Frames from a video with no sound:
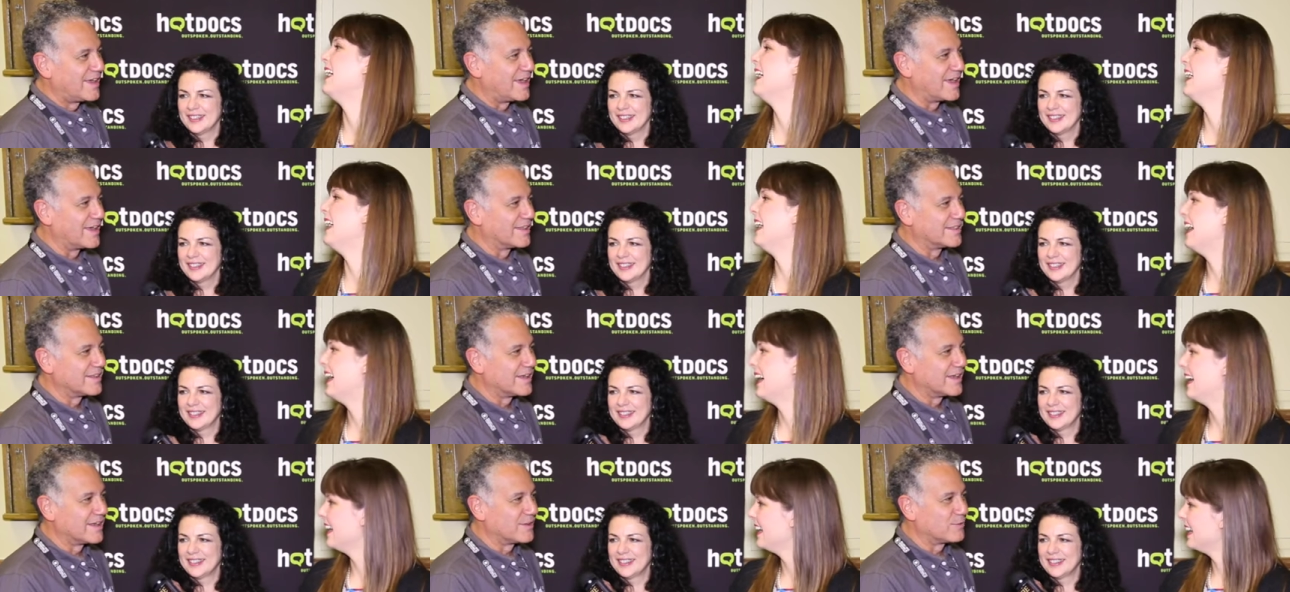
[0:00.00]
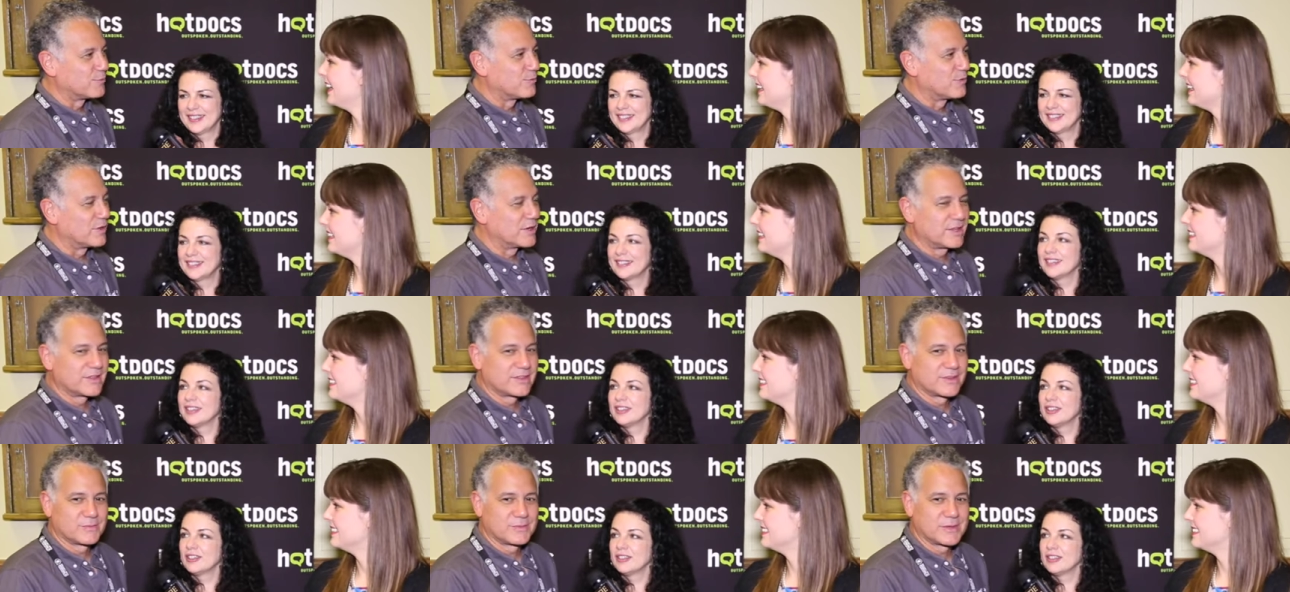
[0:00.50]
Speaker 1: and that
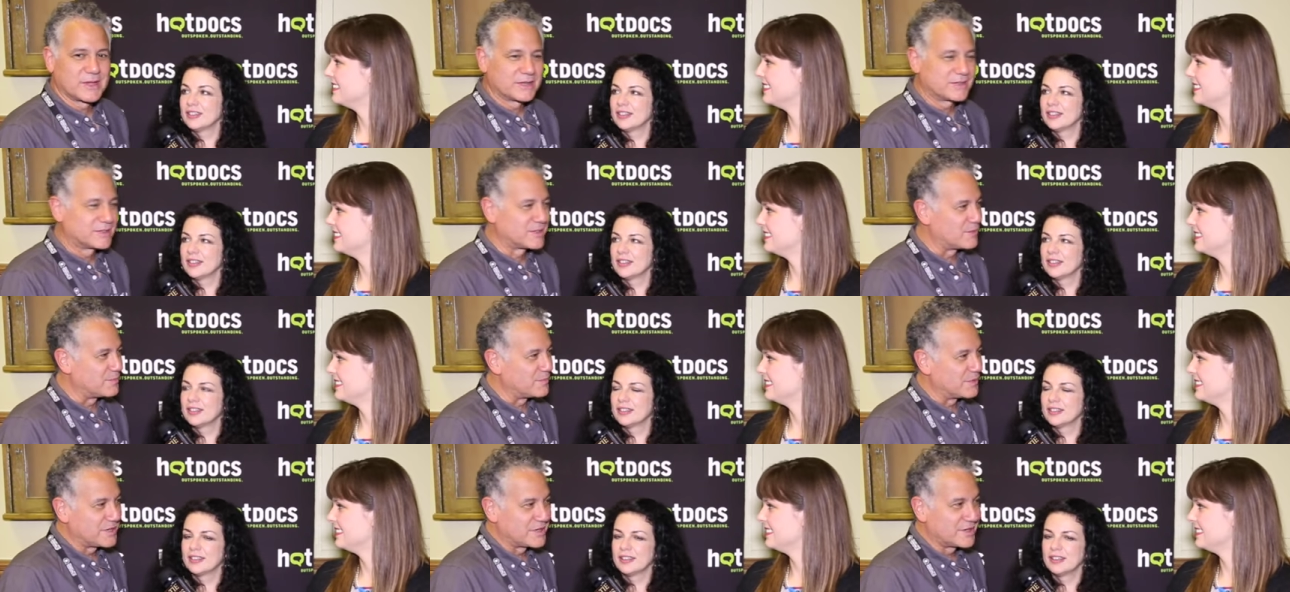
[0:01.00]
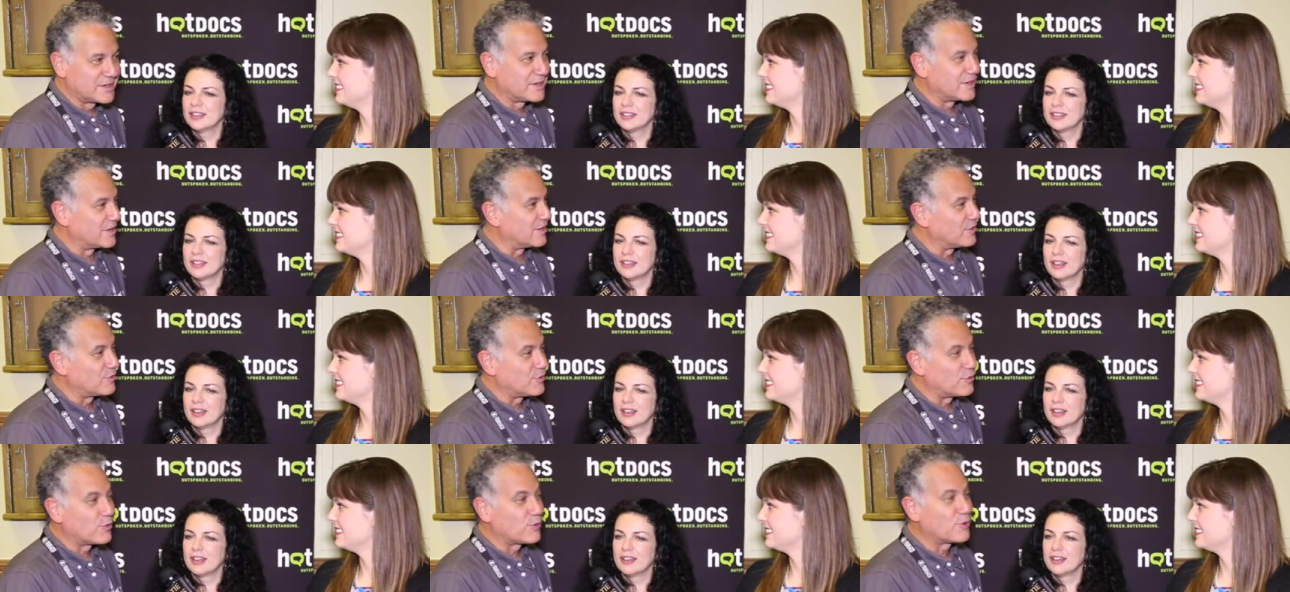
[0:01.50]
one of them had committed
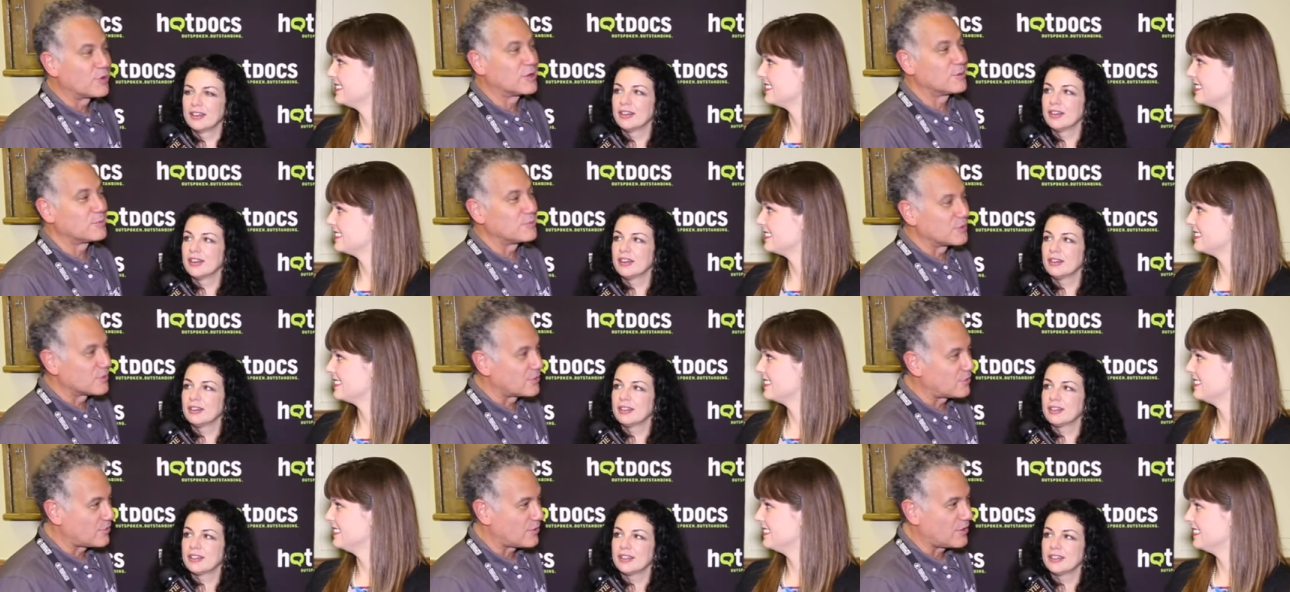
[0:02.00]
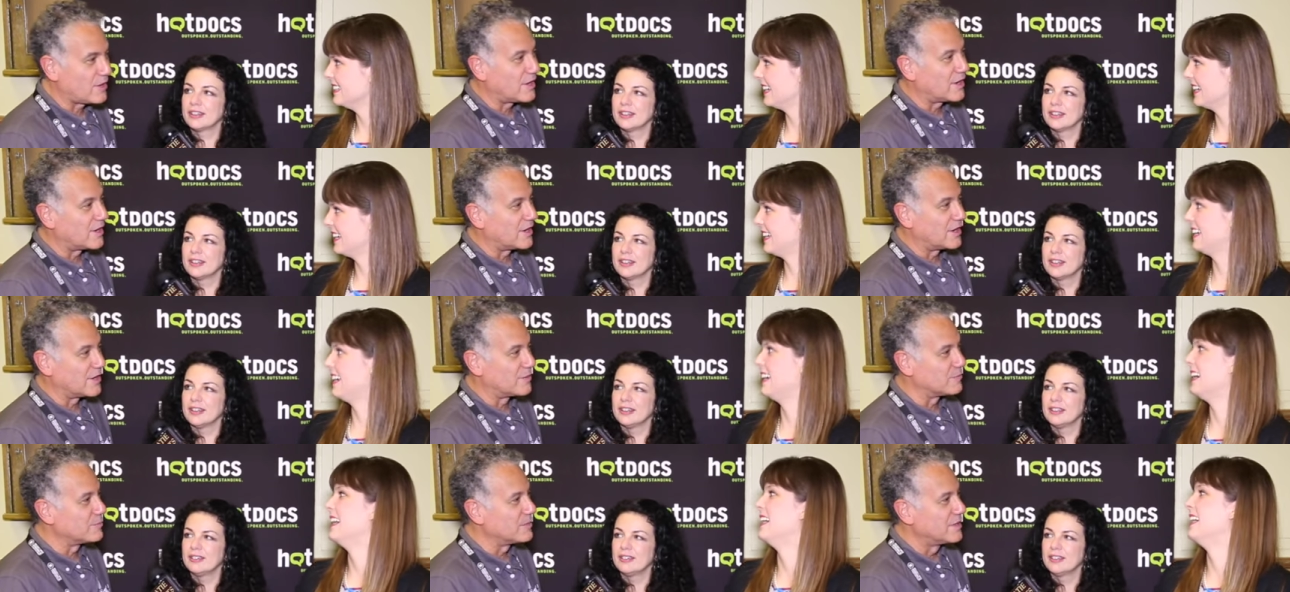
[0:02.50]
a horrible
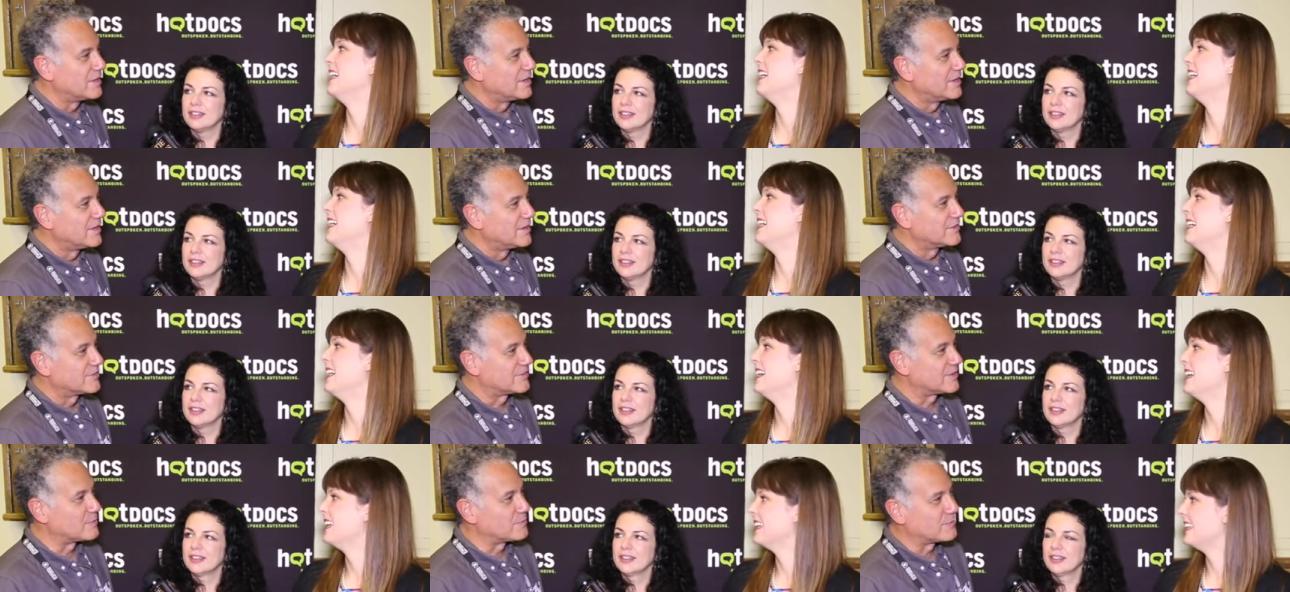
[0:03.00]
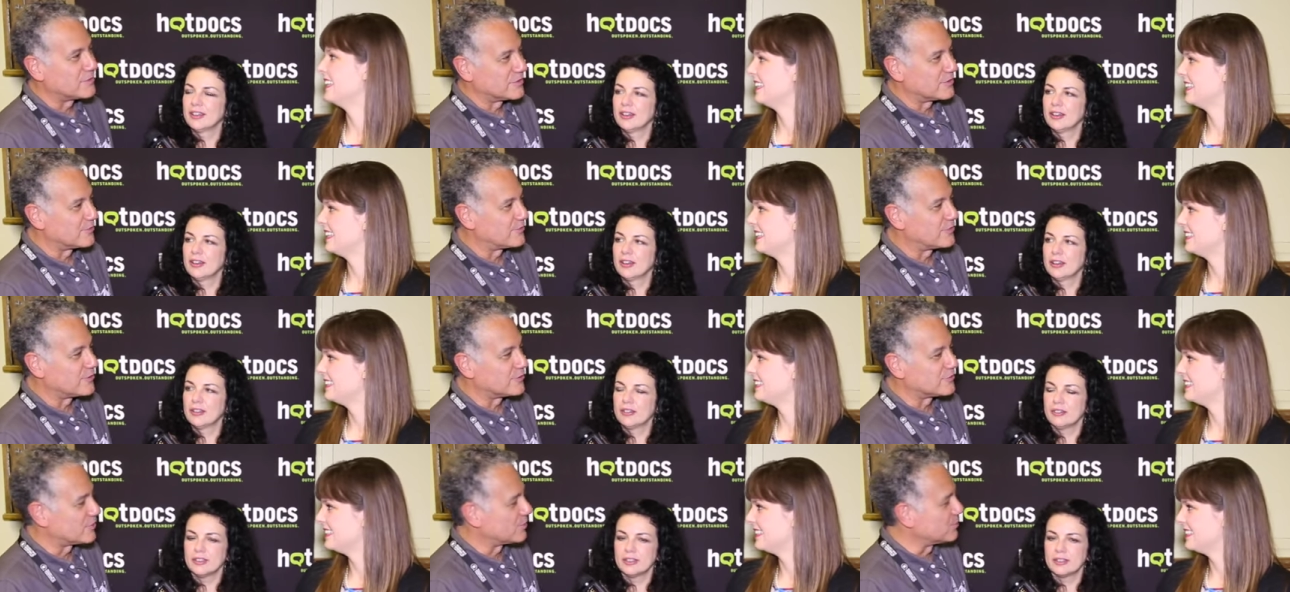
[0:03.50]
crime somewhere in
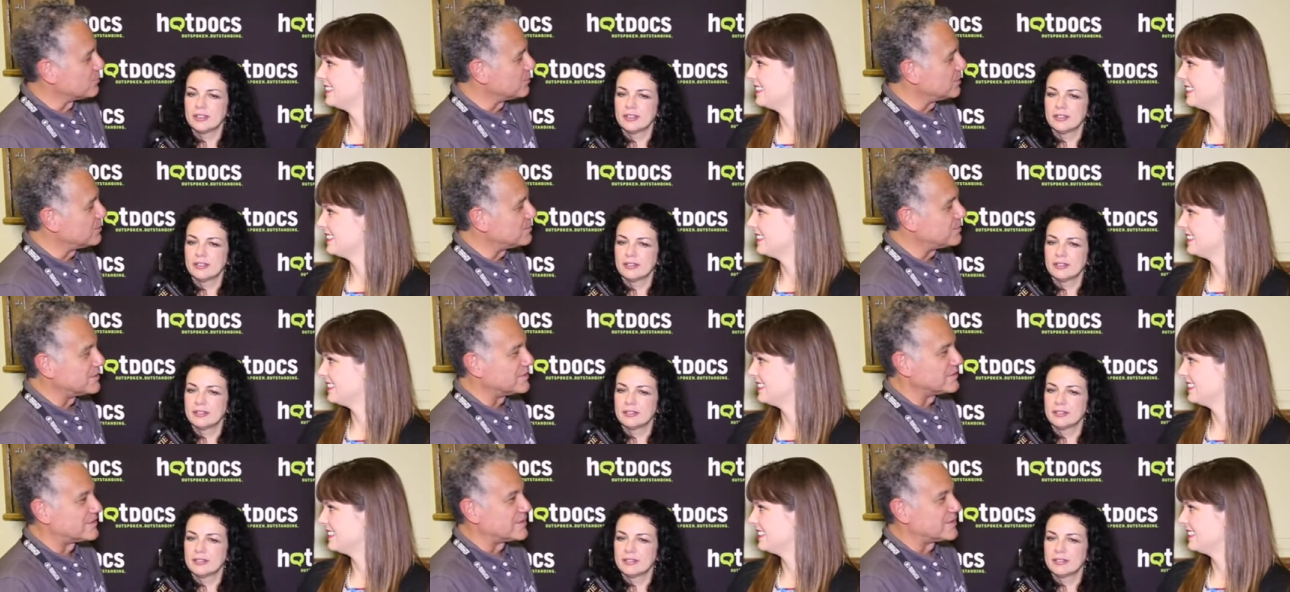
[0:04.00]
the future, and we'd been